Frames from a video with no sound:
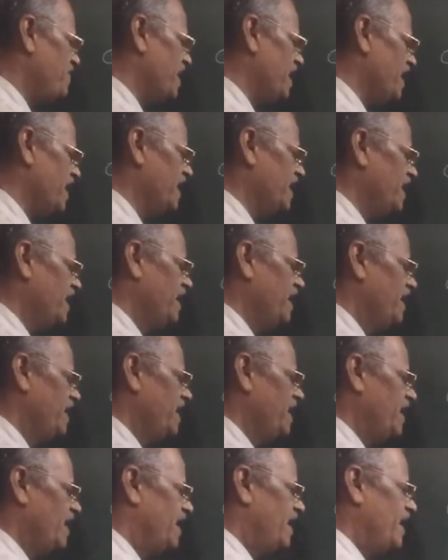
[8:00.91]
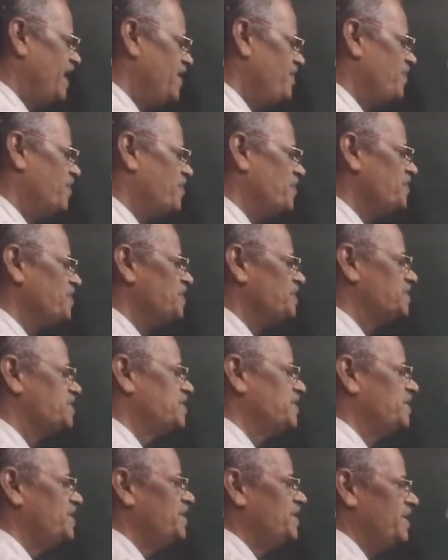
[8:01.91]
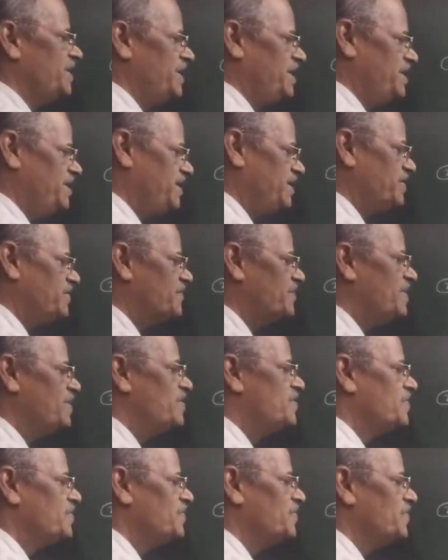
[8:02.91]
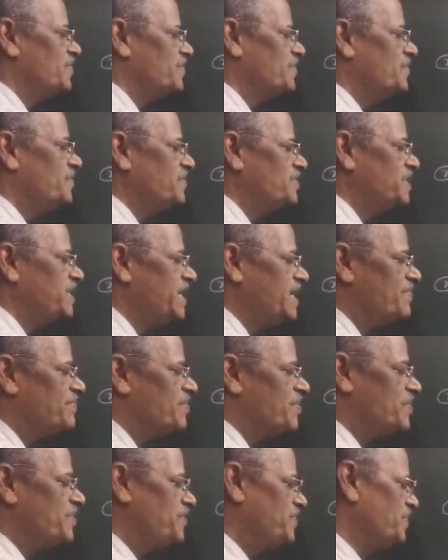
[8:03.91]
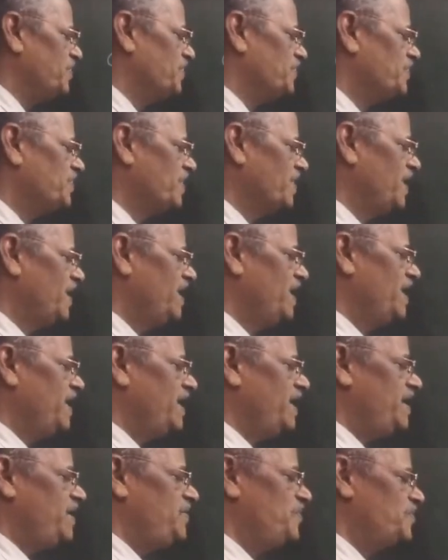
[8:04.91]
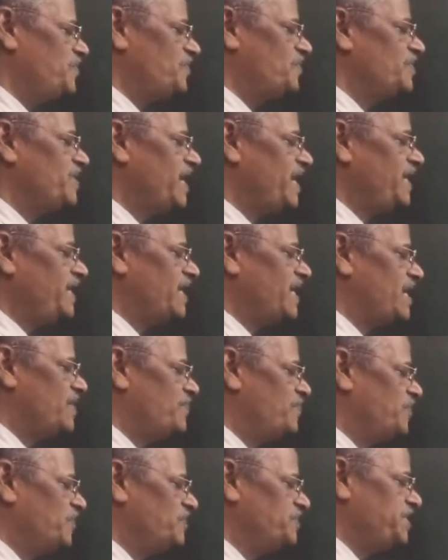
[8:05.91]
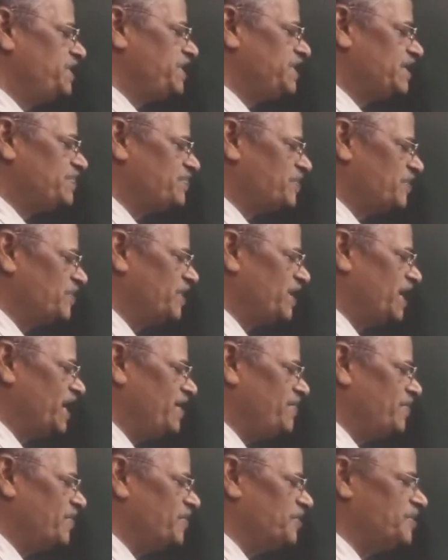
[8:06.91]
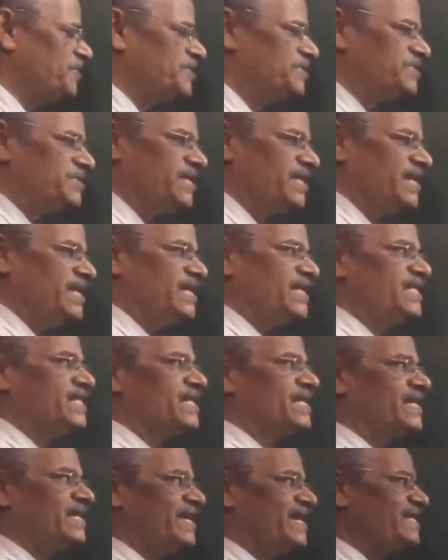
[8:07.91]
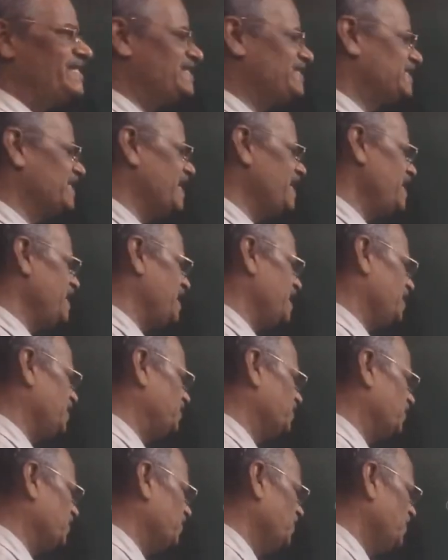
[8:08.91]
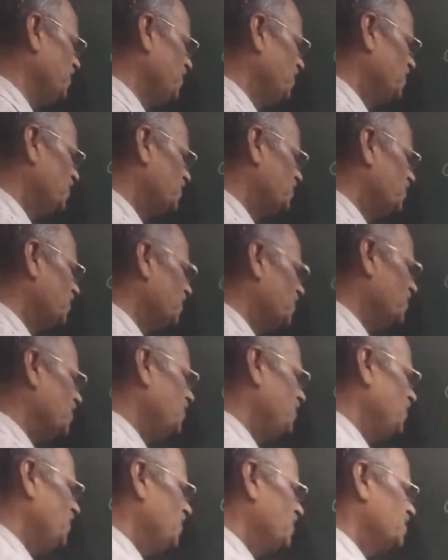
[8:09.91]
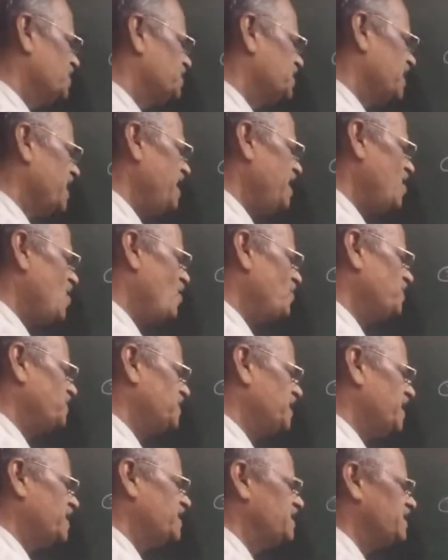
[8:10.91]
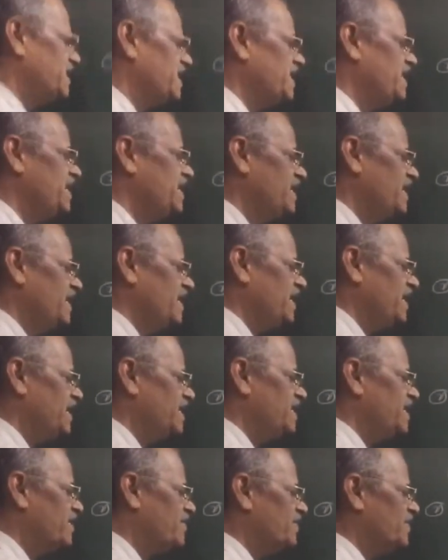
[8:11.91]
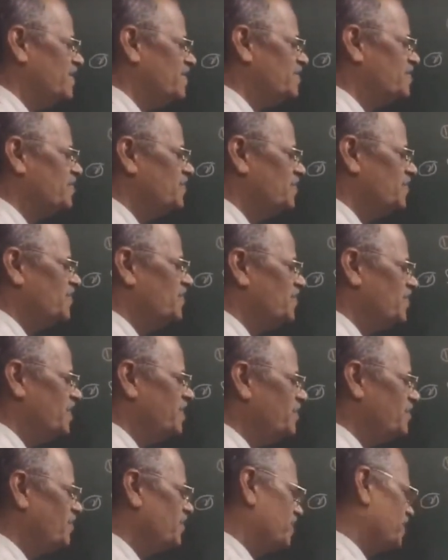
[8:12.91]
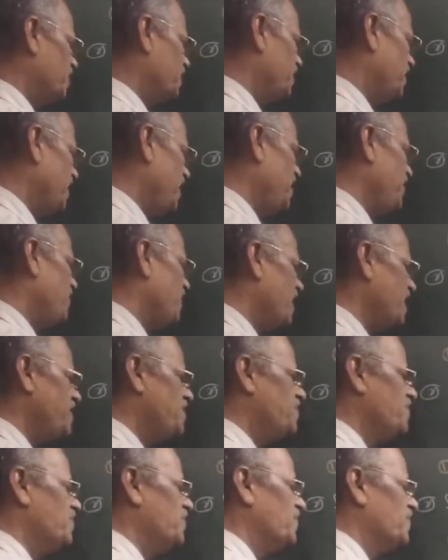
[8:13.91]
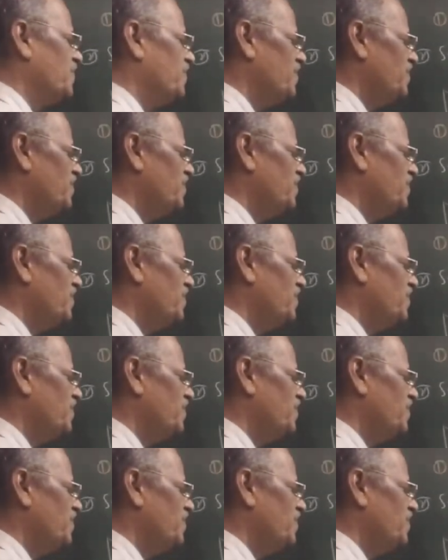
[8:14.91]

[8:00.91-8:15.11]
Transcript: by hypotenuse is equal to root 3 upon 2. And you know that opposite upon hypotenuse, it is again sine ratio. So sine of 60 is equal to root 3 by 2.